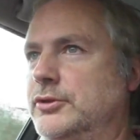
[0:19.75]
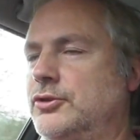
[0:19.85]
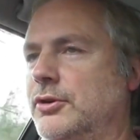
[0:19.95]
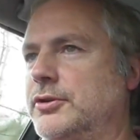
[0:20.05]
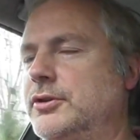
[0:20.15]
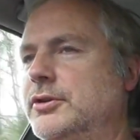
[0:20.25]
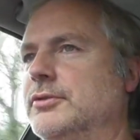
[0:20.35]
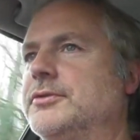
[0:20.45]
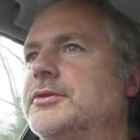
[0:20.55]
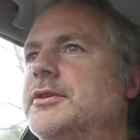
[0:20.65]
shock
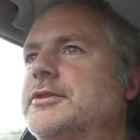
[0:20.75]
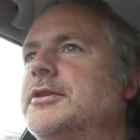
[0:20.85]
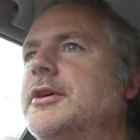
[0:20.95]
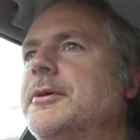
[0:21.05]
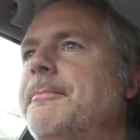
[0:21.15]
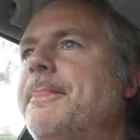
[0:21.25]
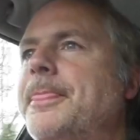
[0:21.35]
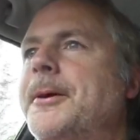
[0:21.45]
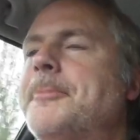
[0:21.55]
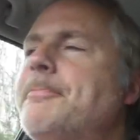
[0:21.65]
news that
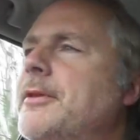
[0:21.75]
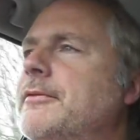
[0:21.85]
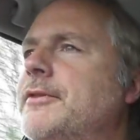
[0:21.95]
a